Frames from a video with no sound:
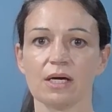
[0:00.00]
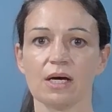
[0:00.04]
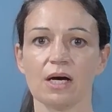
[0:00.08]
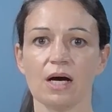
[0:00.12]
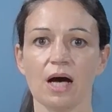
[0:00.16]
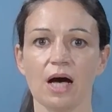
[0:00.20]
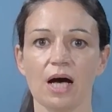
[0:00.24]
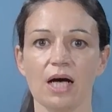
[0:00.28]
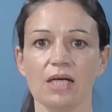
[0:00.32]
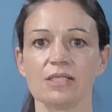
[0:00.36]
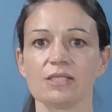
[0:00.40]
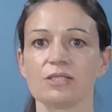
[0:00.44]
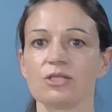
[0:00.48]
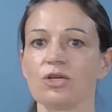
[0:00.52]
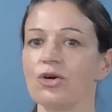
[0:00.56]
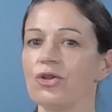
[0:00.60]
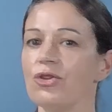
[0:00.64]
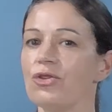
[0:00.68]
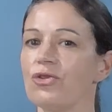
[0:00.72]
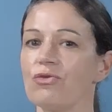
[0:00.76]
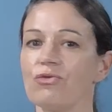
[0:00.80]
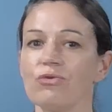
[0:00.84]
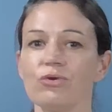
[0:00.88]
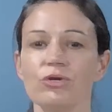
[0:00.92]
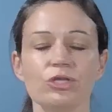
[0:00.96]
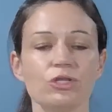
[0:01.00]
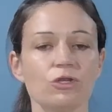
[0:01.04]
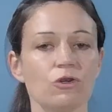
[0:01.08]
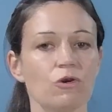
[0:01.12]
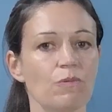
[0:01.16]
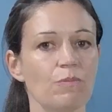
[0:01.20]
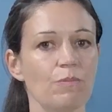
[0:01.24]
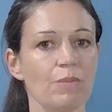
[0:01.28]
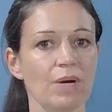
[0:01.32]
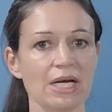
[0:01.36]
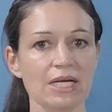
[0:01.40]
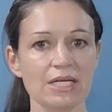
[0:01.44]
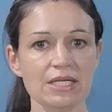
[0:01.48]
has gone through a
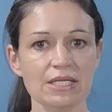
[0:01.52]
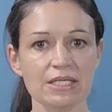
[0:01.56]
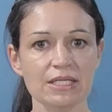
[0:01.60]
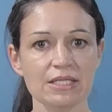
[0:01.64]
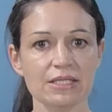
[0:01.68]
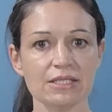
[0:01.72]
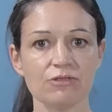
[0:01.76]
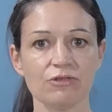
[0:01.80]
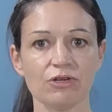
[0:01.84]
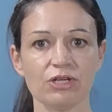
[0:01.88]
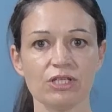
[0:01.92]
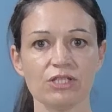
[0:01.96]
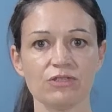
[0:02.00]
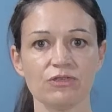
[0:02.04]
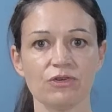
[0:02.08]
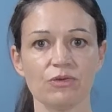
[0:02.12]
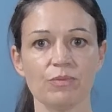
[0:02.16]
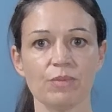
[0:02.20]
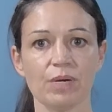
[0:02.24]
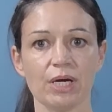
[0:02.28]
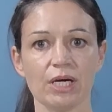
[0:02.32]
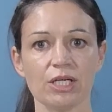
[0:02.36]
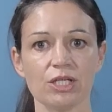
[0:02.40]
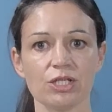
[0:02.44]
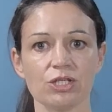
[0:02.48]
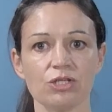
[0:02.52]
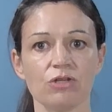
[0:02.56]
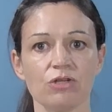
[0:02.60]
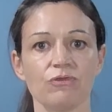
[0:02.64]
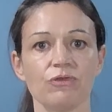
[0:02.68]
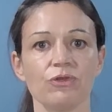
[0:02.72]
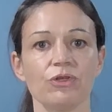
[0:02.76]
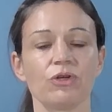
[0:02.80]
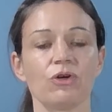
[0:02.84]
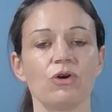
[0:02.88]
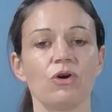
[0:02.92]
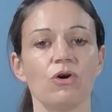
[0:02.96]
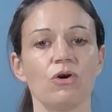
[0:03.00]
tremendous transformation over
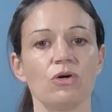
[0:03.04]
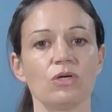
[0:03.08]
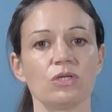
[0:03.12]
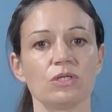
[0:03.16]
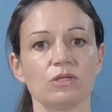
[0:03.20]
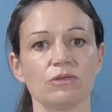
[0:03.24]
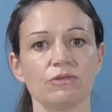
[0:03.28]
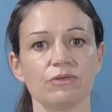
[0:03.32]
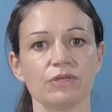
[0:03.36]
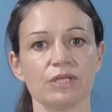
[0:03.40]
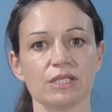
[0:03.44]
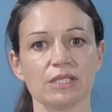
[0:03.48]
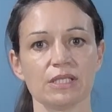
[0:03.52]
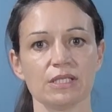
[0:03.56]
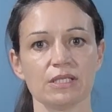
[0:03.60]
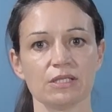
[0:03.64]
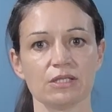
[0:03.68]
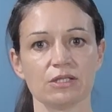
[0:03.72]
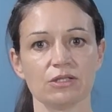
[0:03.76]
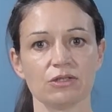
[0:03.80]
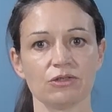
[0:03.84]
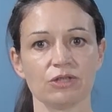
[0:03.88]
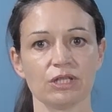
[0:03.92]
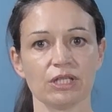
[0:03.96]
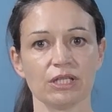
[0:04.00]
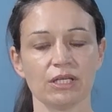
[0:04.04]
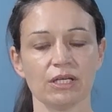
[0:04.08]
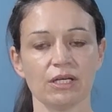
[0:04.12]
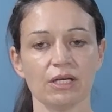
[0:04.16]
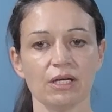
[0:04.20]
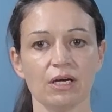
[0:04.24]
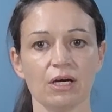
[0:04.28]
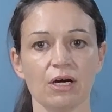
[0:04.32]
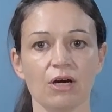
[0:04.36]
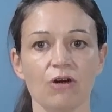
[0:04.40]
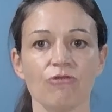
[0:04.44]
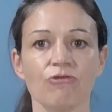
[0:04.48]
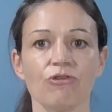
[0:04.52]
the course of its history,
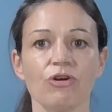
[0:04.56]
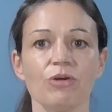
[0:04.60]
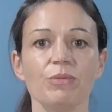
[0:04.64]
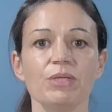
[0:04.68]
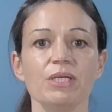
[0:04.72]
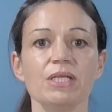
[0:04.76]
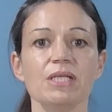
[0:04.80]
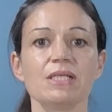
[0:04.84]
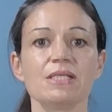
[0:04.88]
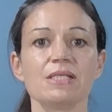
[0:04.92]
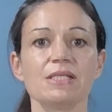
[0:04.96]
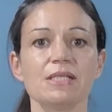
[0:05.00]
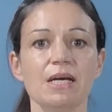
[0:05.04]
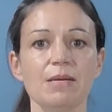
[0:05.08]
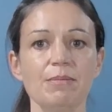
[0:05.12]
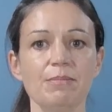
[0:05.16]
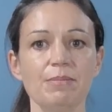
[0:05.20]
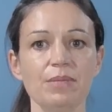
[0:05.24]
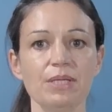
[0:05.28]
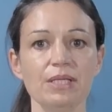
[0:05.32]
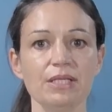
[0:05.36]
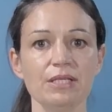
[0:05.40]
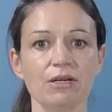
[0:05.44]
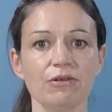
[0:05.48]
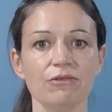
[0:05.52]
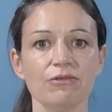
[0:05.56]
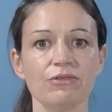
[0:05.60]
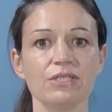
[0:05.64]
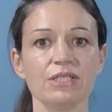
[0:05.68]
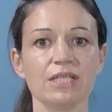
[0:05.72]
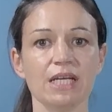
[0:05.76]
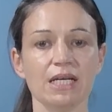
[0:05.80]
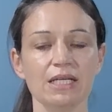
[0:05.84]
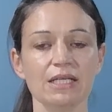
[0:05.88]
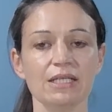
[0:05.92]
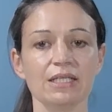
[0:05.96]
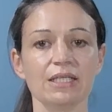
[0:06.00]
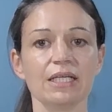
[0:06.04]
from an assembly of
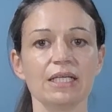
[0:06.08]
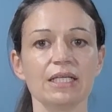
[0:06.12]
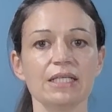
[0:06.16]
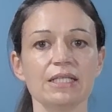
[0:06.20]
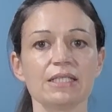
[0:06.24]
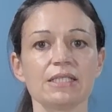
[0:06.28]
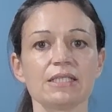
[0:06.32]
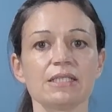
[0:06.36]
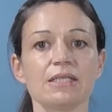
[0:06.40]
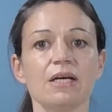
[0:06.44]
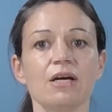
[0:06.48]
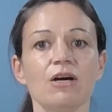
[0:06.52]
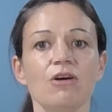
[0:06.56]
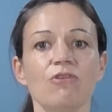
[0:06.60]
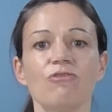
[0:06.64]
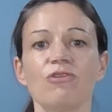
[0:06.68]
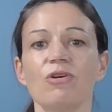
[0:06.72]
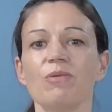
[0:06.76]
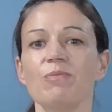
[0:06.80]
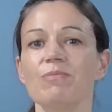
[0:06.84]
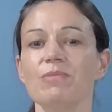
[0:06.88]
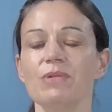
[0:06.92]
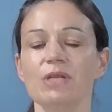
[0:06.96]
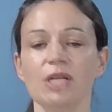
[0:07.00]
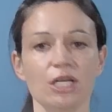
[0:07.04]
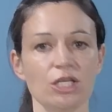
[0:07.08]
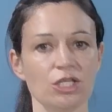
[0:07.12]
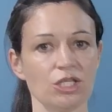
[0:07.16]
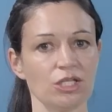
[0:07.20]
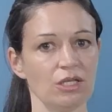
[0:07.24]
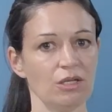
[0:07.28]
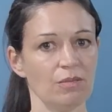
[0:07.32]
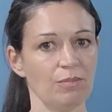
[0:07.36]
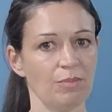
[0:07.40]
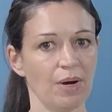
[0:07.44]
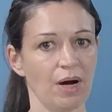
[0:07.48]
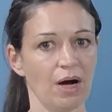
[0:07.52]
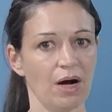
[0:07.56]
delegates from
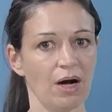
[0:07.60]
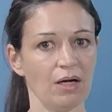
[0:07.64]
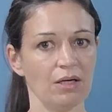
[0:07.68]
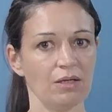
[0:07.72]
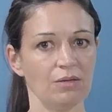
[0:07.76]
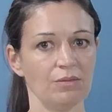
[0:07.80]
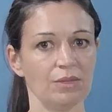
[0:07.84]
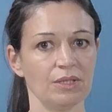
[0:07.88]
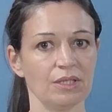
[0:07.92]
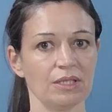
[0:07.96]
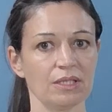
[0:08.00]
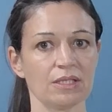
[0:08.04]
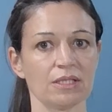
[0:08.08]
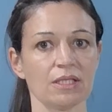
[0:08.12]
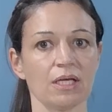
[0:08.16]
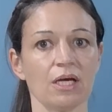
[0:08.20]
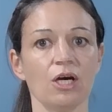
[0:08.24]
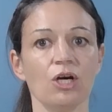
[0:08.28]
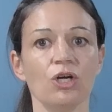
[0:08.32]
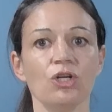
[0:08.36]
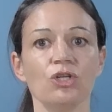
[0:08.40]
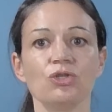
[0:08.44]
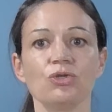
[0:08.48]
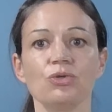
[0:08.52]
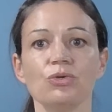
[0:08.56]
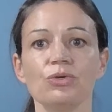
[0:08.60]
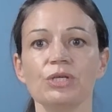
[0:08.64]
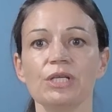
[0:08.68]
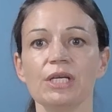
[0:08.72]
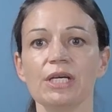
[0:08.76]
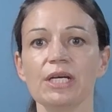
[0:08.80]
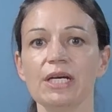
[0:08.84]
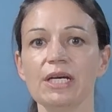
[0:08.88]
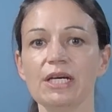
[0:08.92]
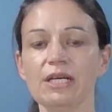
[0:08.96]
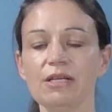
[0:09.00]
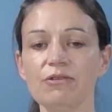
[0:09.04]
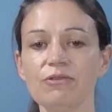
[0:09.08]
national parliaments to an
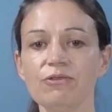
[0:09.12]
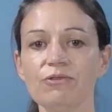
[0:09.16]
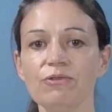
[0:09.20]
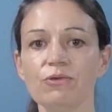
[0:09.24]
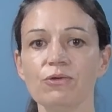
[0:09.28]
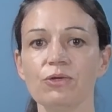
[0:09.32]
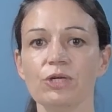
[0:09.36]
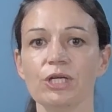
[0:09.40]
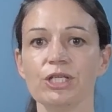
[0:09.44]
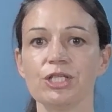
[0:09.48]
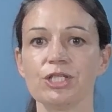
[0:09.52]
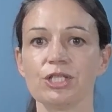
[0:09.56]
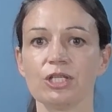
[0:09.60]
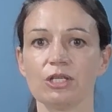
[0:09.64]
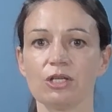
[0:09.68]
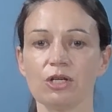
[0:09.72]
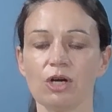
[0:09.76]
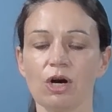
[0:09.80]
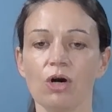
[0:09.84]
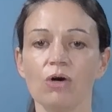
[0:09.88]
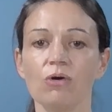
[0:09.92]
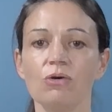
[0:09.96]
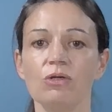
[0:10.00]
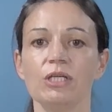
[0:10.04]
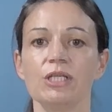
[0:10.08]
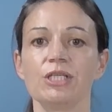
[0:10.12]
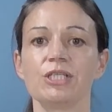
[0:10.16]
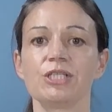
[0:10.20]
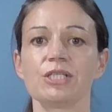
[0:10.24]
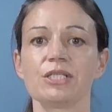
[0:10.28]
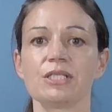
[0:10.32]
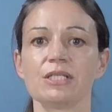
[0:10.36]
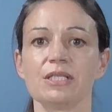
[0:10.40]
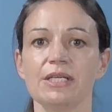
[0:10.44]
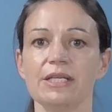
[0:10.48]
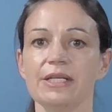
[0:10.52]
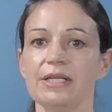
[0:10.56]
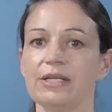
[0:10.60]
influential
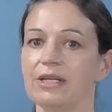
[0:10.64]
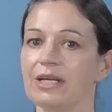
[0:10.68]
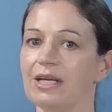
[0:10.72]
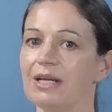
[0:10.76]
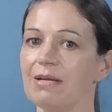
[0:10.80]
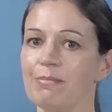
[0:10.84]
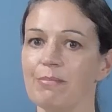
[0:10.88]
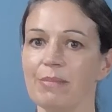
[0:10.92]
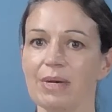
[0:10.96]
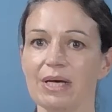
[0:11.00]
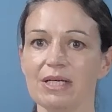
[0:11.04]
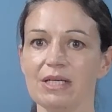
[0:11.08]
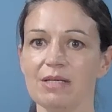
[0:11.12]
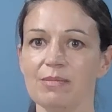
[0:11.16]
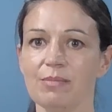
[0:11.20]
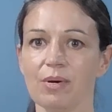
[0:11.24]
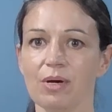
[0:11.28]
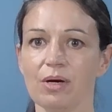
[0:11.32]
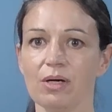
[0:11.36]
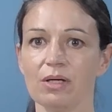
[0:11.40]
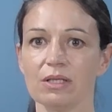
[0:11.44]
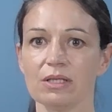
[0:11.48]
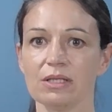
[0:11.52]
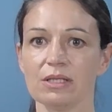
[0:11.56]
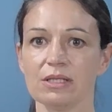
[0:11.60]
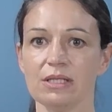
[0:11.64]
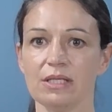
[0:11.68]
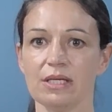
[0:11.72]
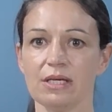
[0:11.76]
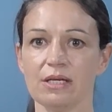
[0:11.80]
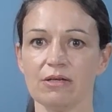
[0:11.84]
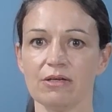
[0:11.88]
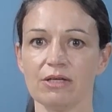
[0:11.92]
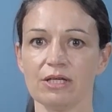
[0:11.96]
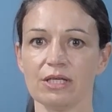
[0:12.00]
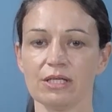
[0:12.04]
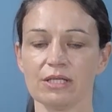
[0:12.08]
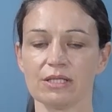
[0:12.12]
co-legislator in many policy
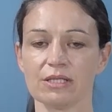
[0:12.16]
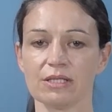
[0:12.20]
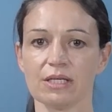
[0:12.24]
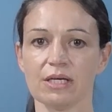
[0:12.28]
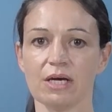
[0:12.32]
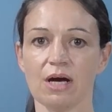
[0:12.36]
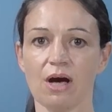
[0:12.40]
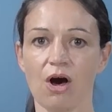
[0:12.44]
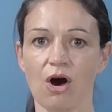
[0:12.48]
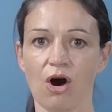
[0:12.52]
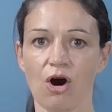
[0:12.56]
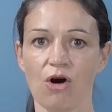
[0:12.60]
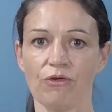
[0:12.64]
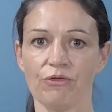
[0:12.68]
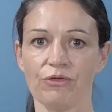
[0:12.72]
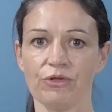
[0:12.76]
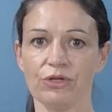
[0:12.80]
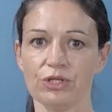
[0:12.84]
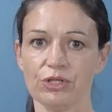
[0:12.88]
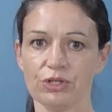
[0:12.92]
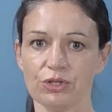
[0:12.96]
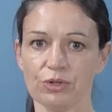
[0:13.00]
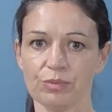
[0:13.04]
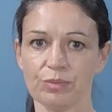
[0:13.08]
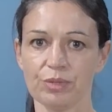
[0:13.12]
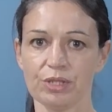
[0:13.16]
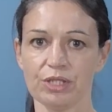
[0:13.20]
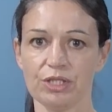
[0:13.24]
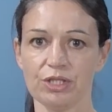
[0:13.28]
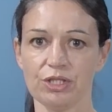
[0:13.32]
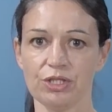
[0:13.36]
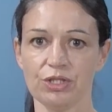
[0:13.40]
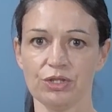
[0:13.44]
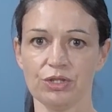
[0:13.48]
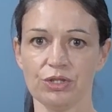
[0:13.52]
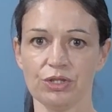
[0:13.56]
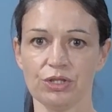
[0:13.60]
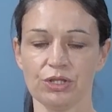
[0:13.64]
areas of the European
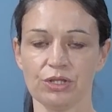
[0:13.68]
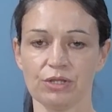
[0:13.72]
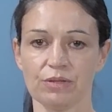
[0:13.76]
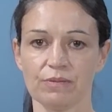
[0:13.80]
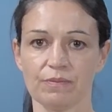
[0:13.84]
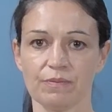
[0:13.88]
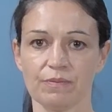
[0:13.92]
Union.